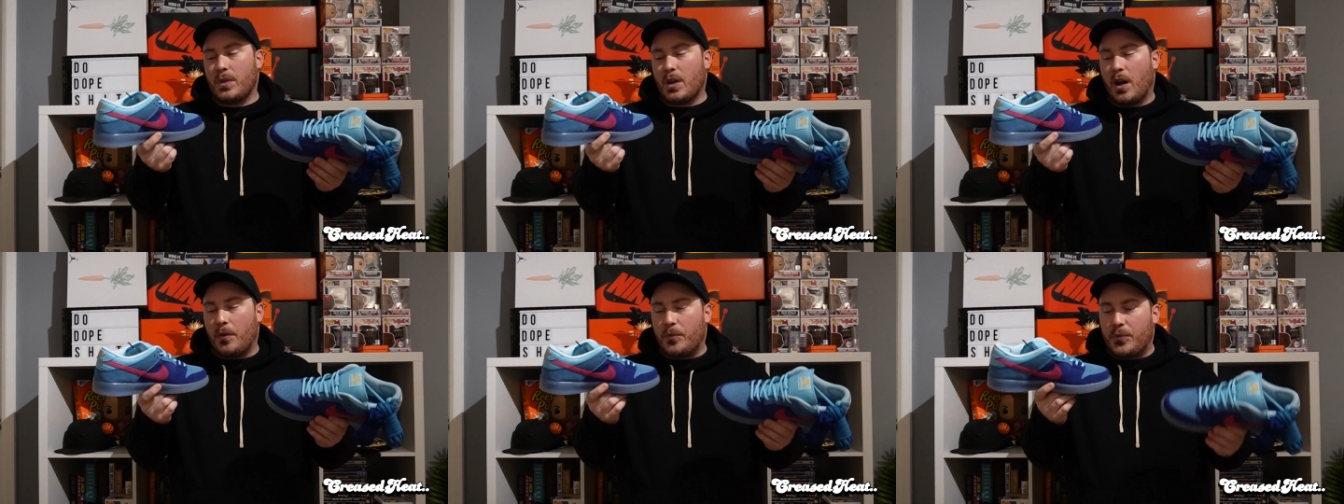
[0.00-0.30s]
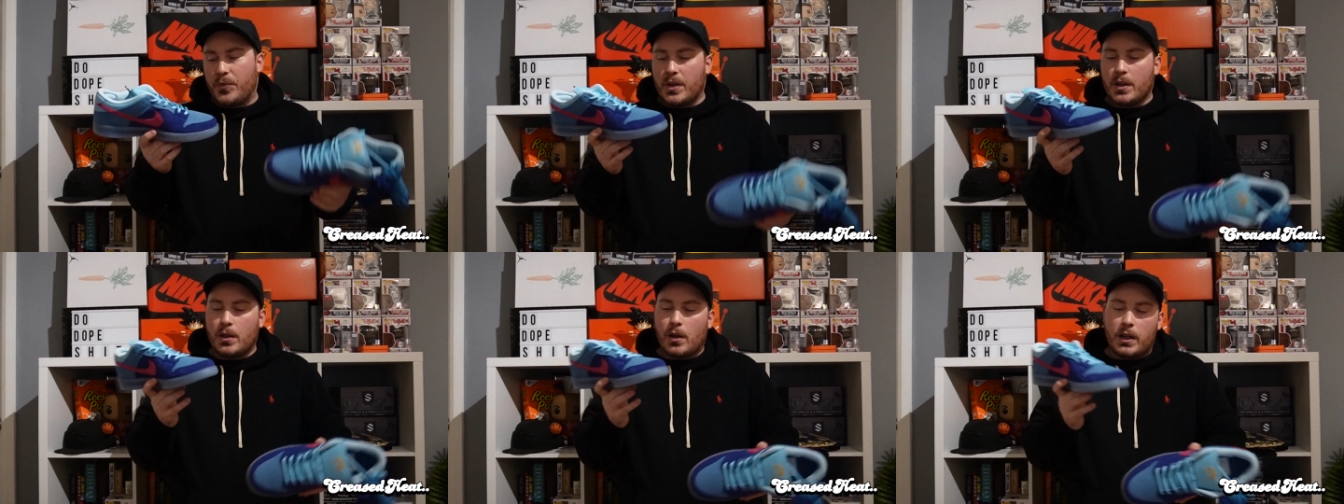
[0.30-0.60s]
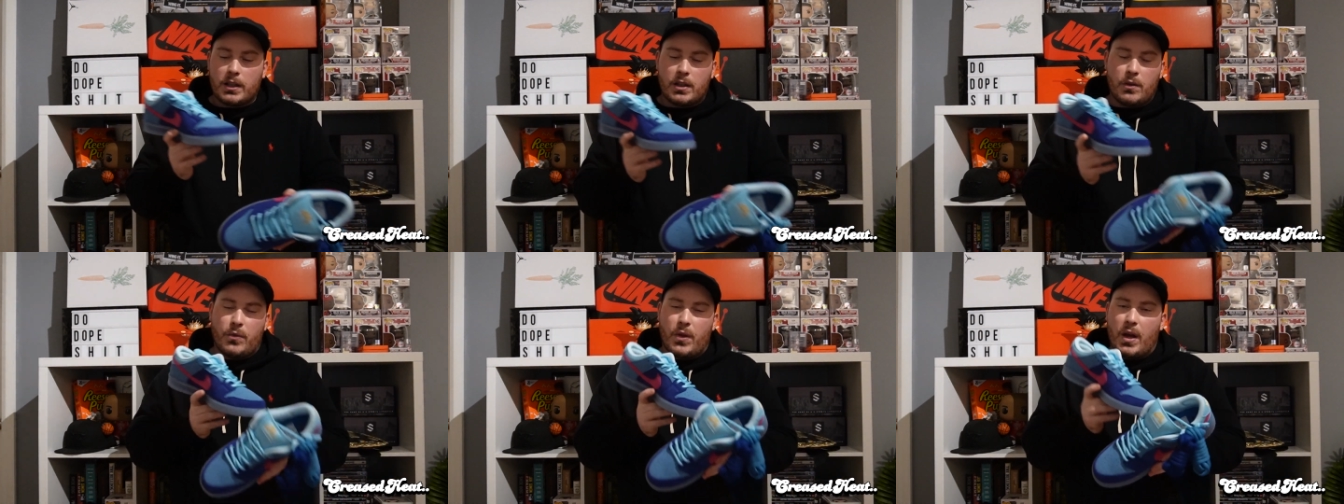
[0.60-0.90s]
I feel
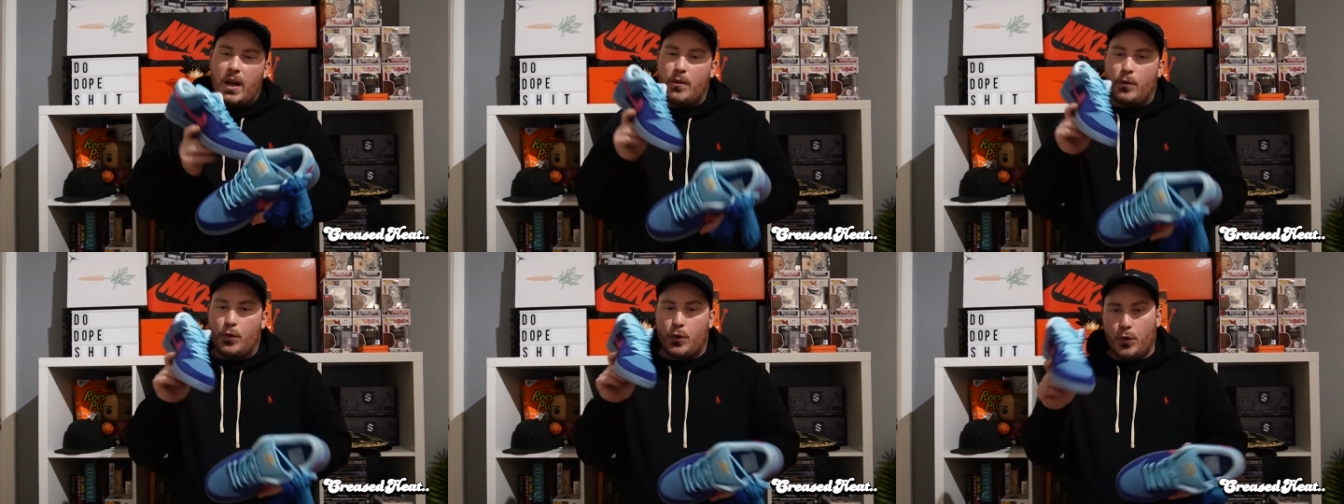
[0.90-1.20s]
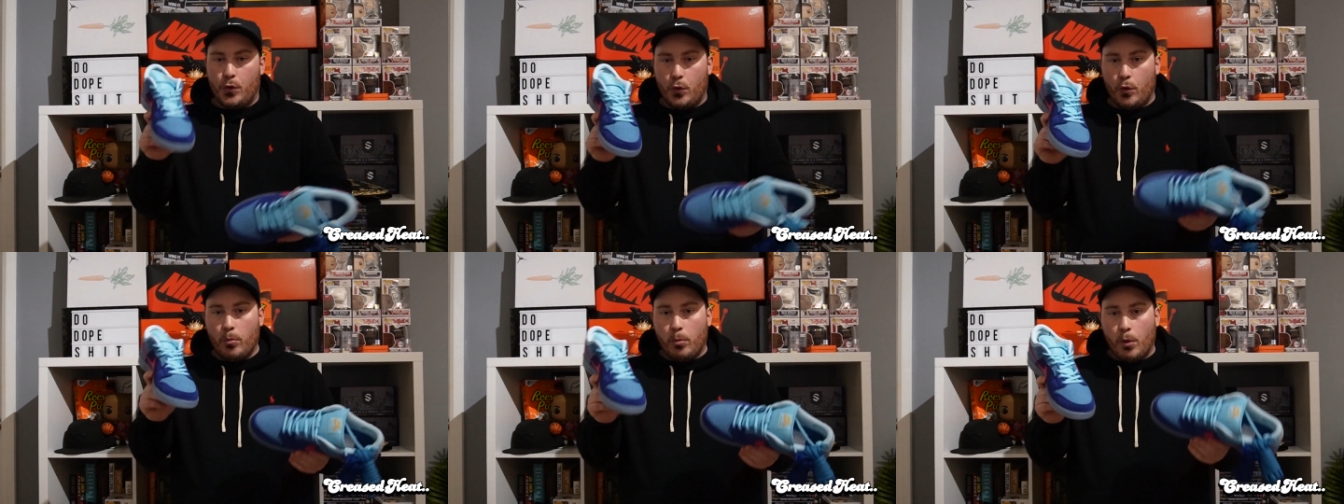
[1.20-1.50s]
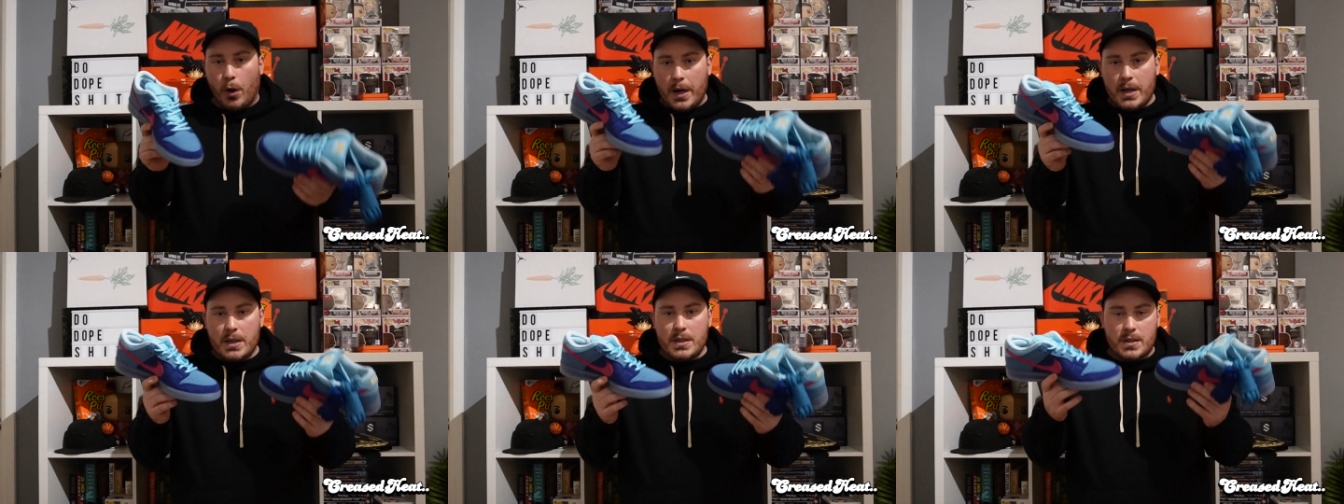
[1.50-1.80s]
like if they had the
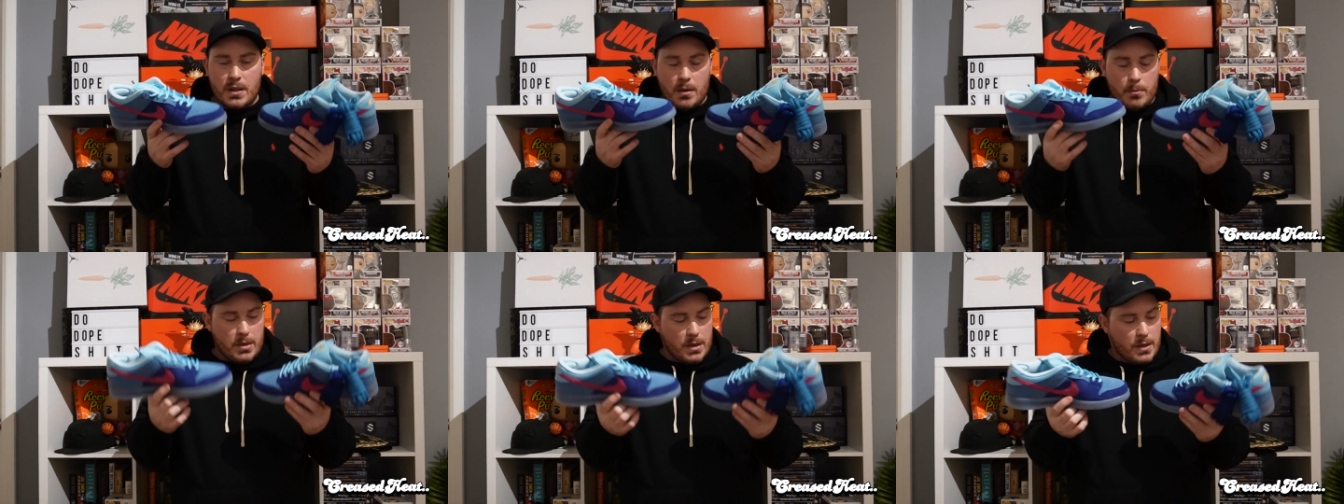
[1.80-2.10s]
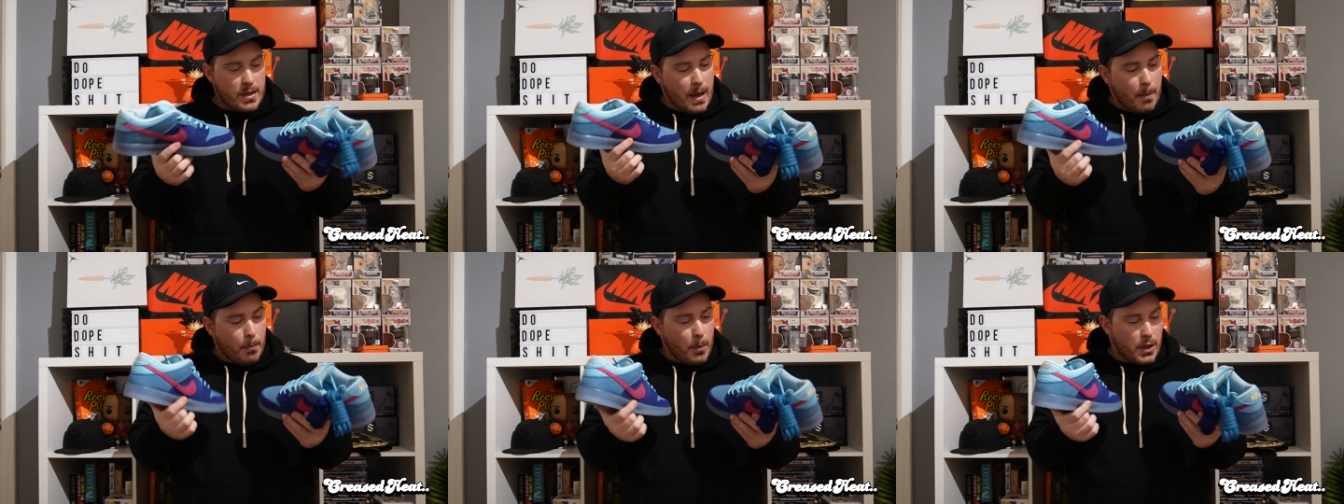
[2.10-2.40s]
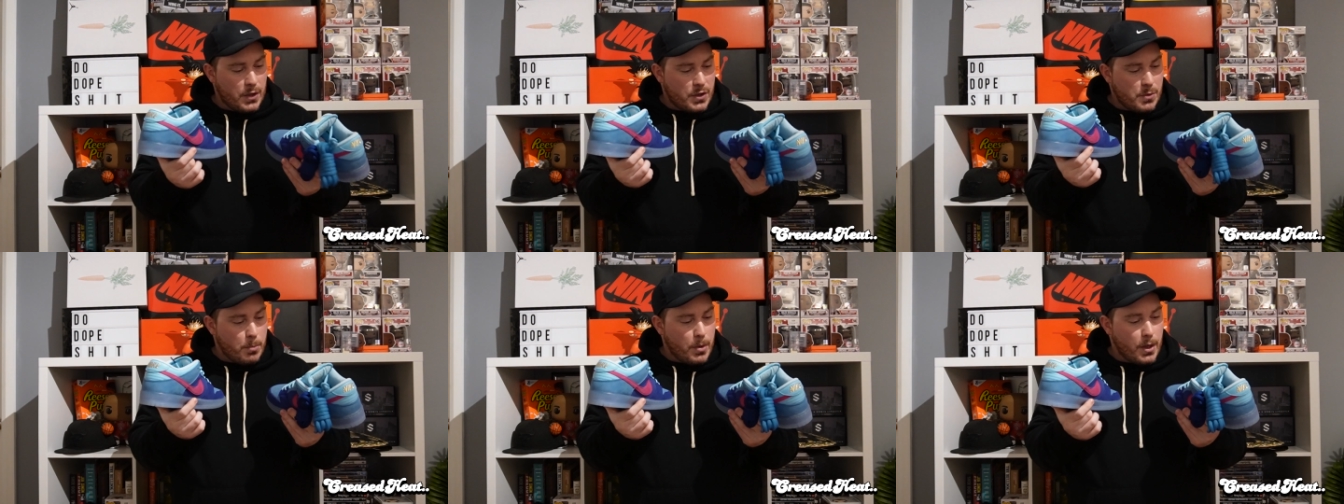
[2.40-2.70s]
Dubrés, they'd be that
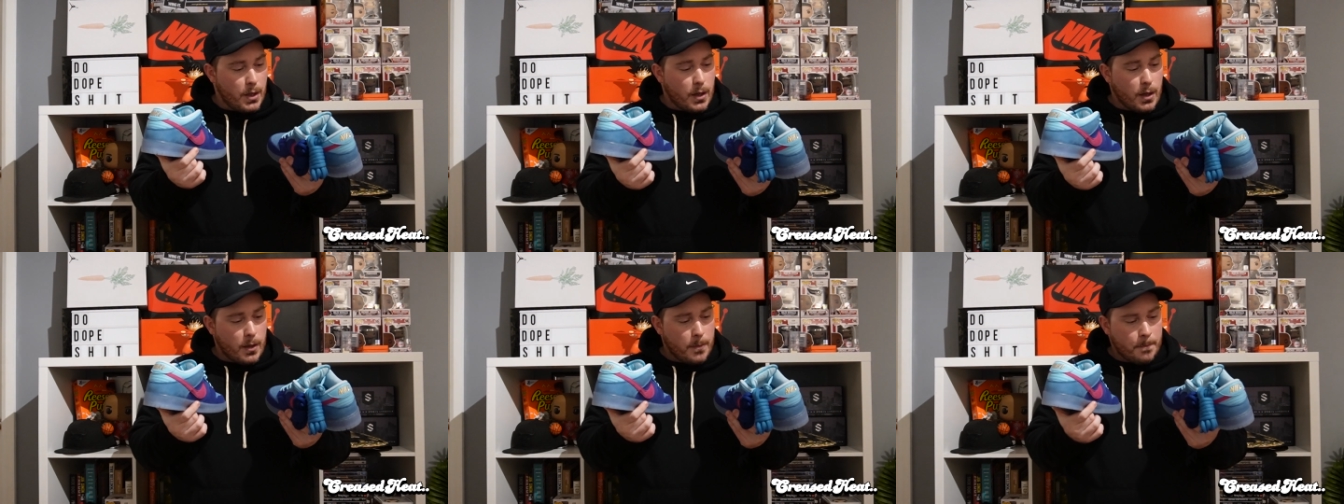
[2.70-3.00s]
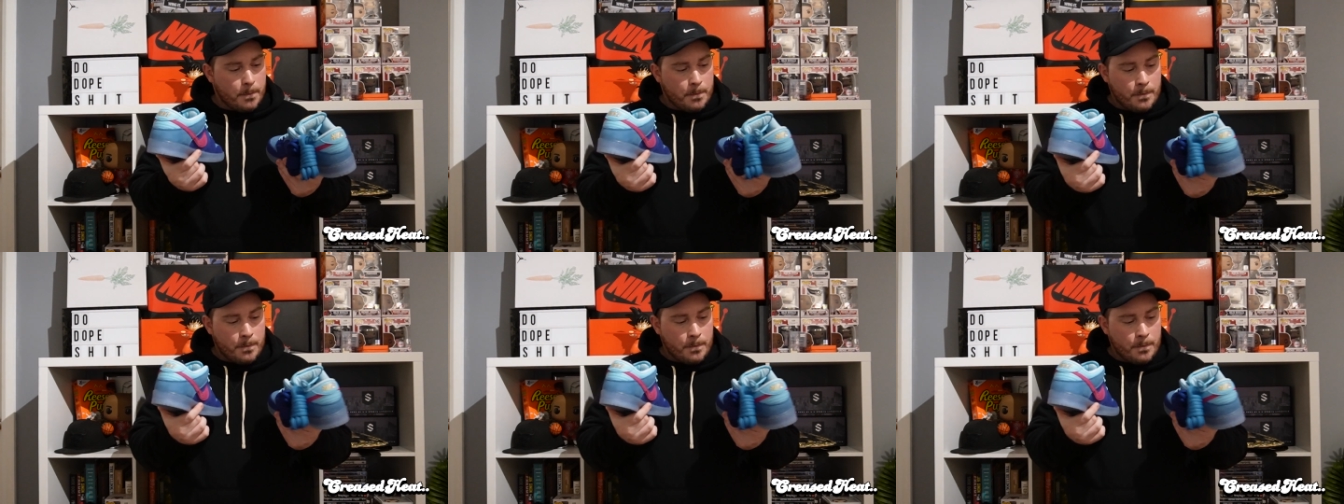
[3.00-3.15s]
much better.